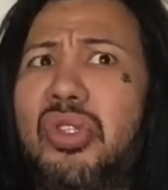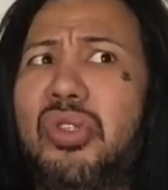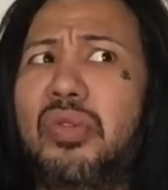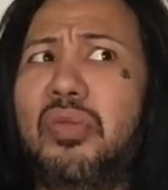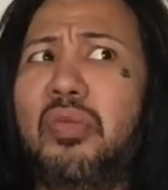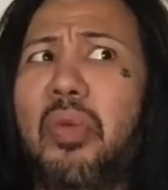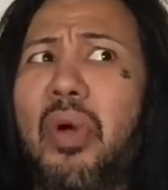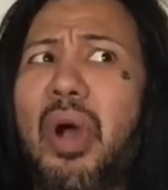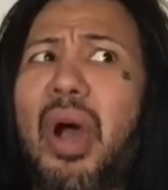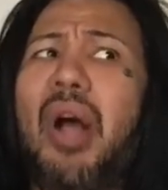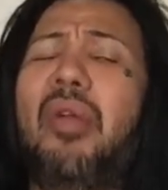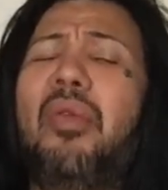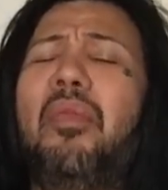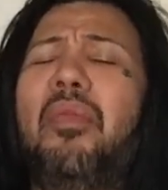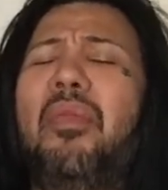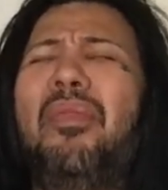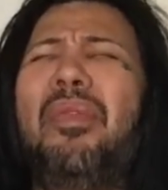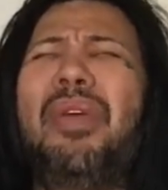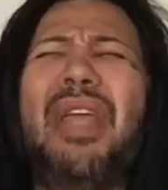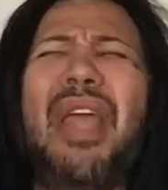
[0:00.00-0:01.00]
Well,
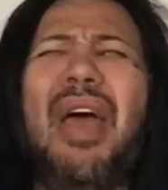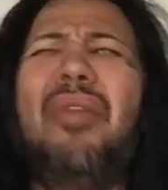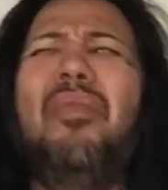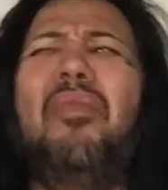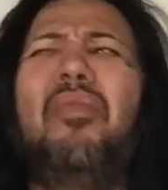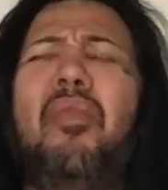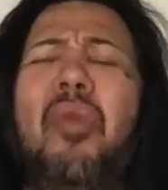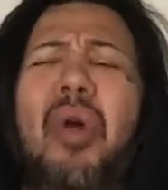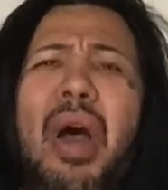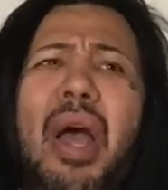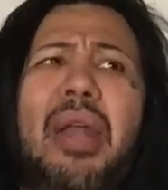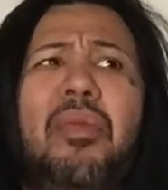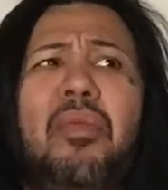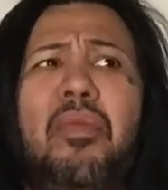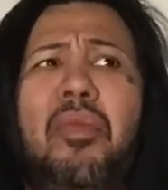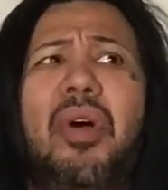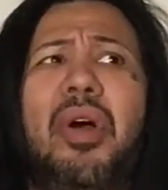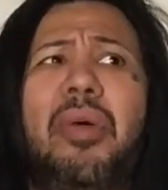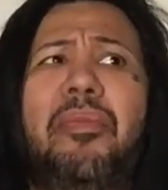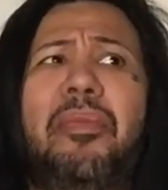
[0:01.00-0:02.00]
we had
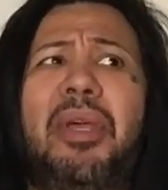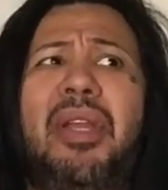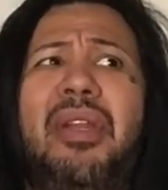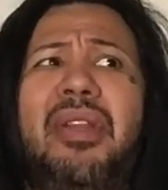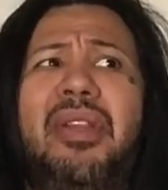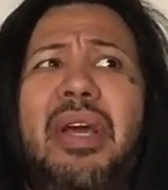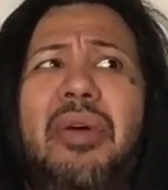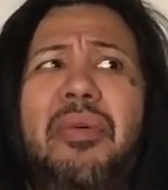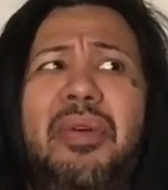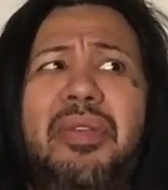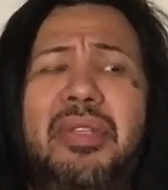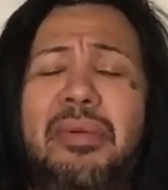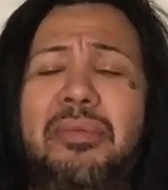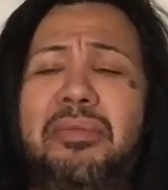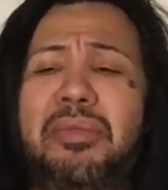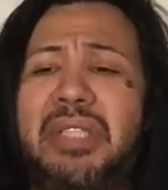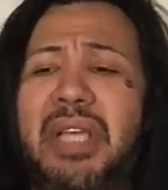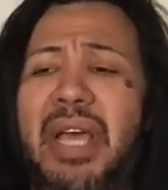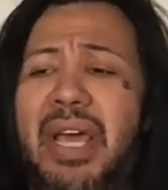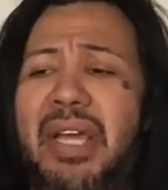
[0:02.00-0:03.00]
one woman that was
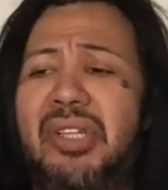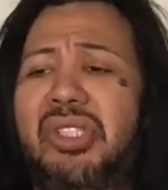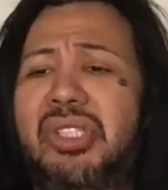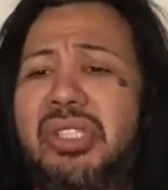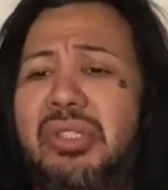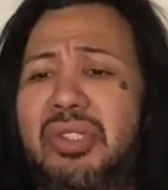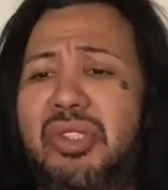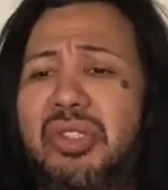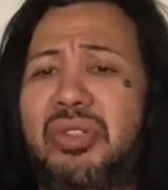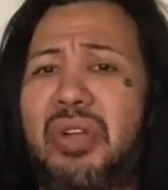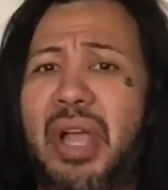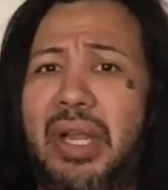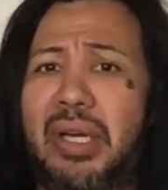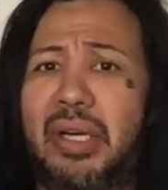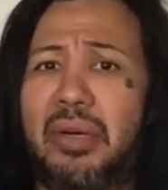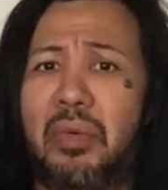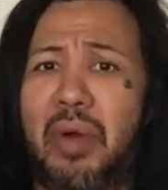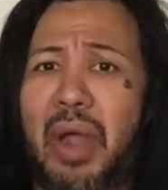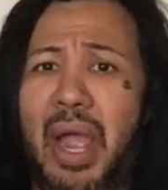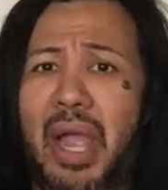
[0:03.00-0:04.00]
upset, and she was trying
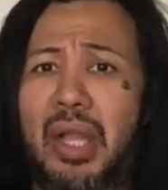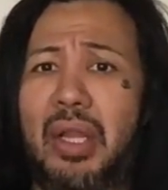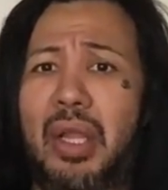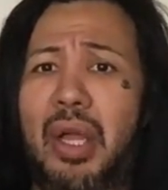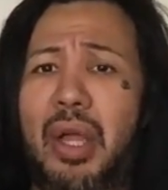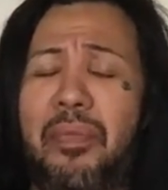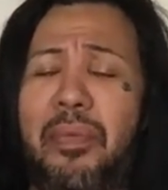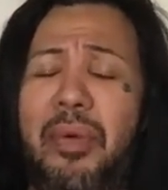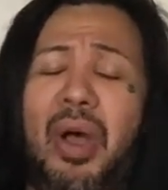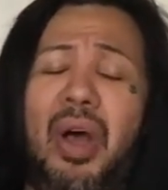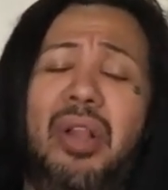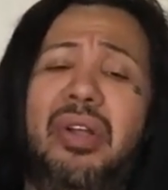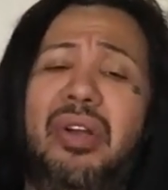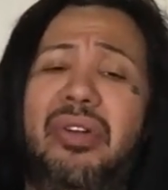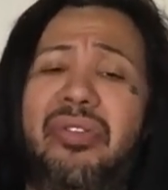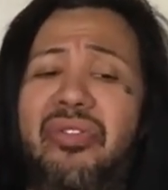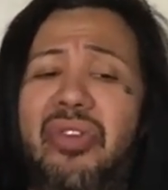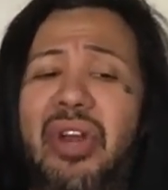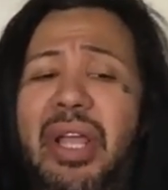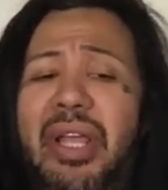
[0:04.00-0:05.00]
to rile up all
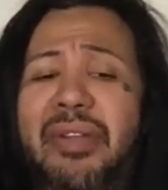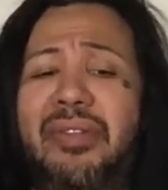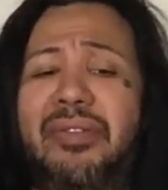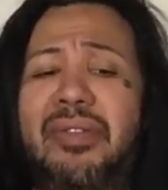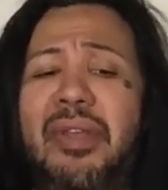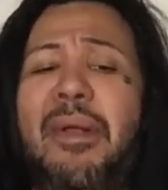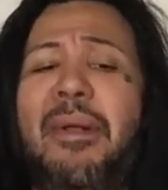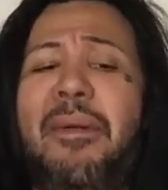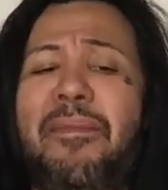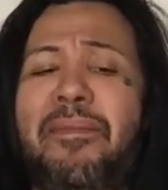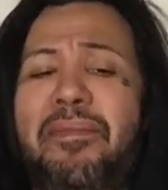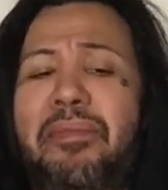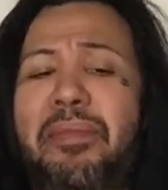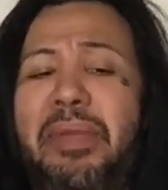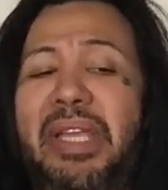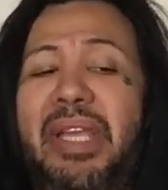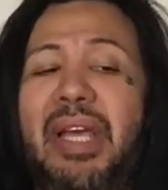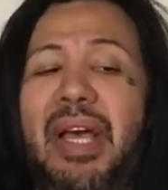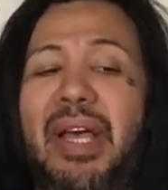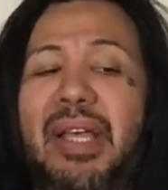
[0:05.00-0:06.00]
her friends
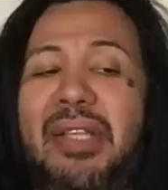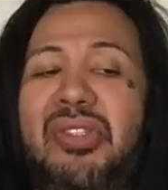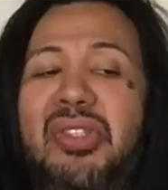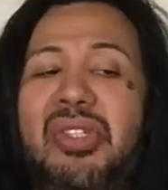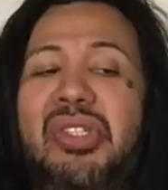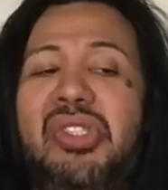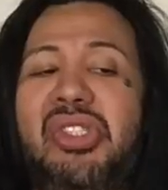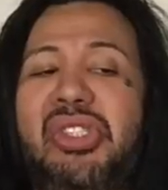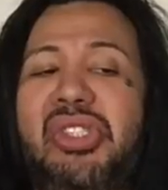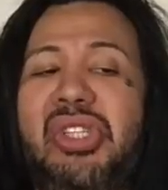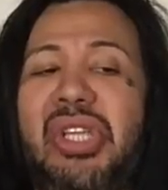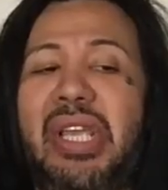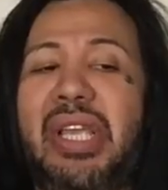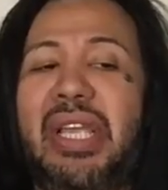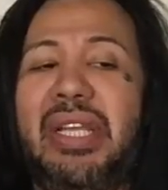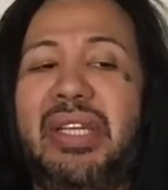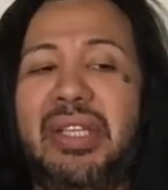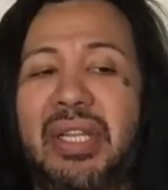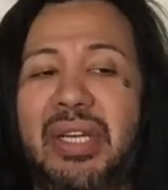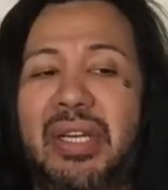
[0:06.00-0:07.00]
because
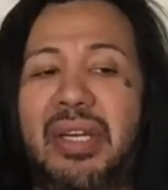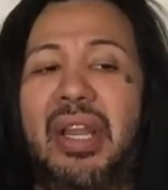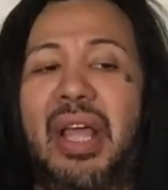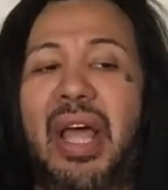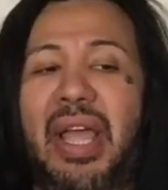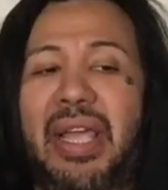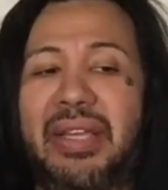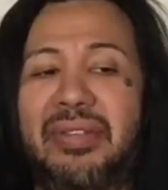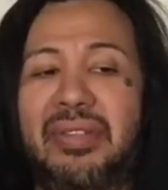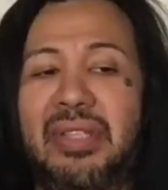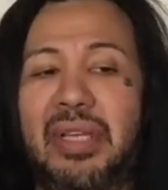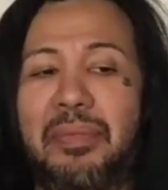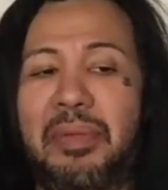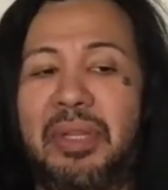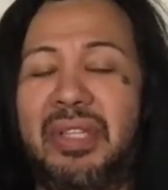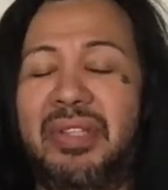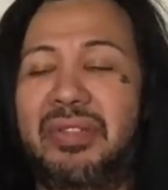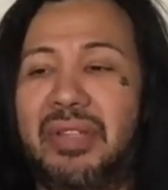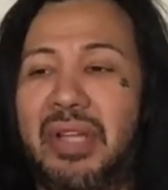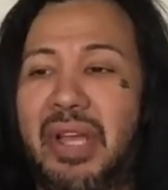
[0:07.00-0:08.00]
she didn't like some of
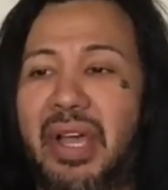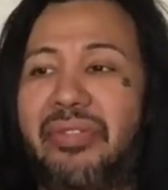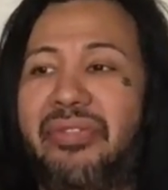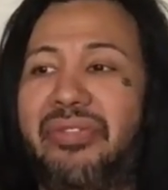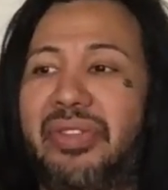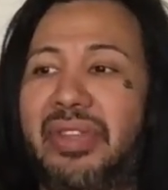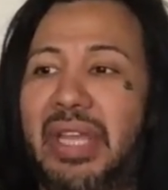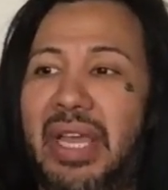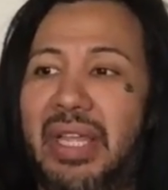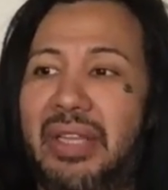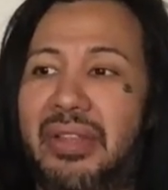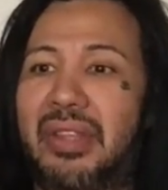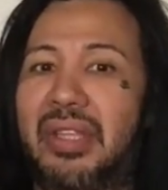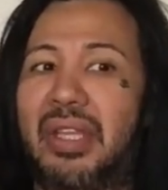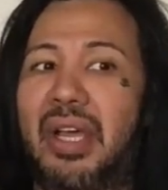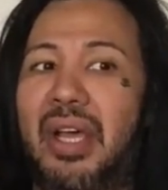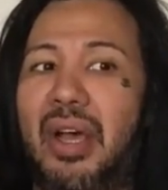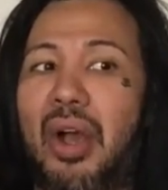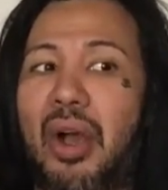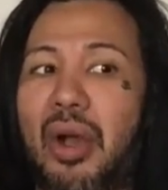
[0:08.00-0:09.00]
the stuff that
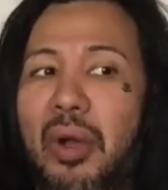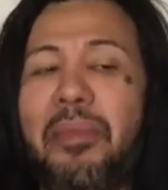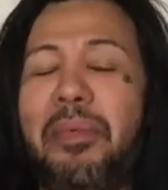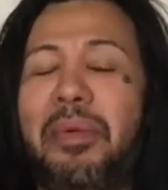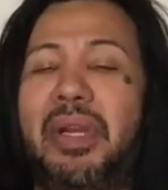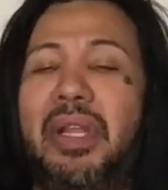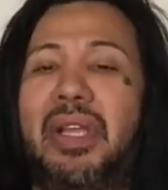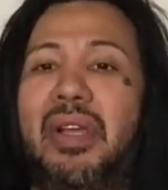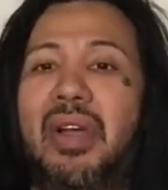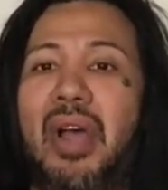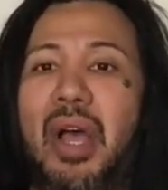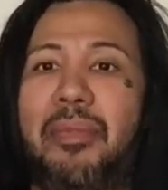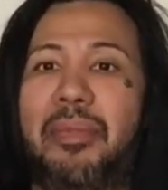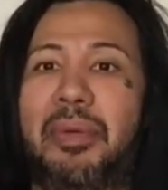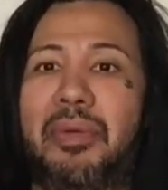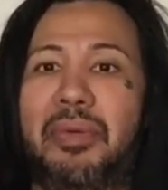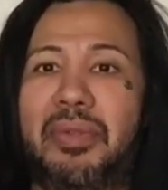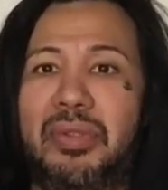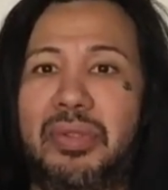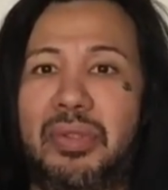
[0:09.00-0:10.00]
the opening
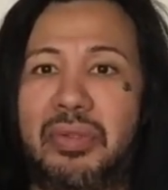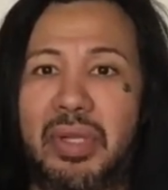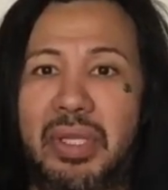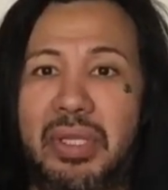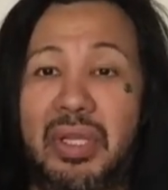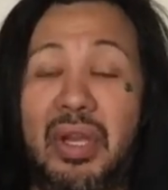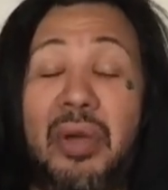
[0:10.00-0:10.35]
comic was doing.